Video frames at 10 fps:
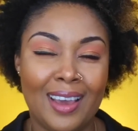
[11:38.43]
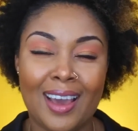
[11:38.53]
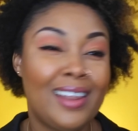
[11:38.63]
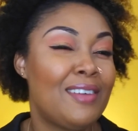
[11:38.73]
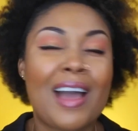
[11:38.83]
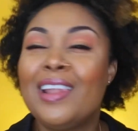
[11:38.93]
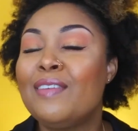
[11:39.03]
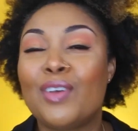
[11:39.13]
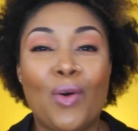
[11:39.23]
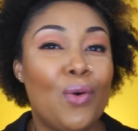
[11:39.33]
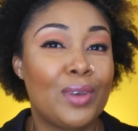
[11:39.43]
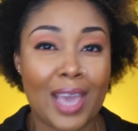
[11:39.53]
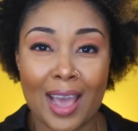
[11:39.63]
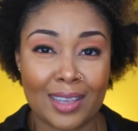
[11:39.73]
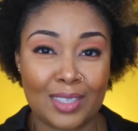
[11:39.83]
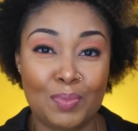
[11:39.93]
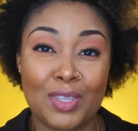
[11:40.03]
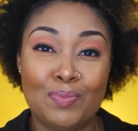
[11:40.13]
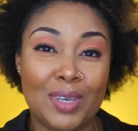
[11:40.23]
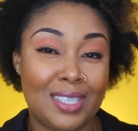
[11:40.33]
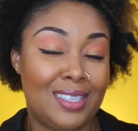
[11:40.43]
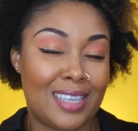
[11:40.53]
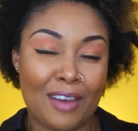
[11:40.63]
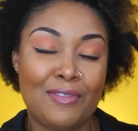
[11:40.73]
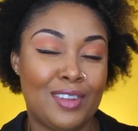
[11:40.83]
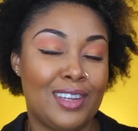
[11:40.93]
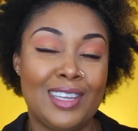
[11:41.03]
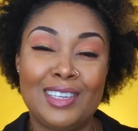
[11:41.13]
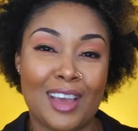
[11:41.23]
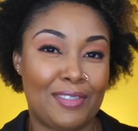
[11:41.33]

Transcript: I love the whole cast, but definitely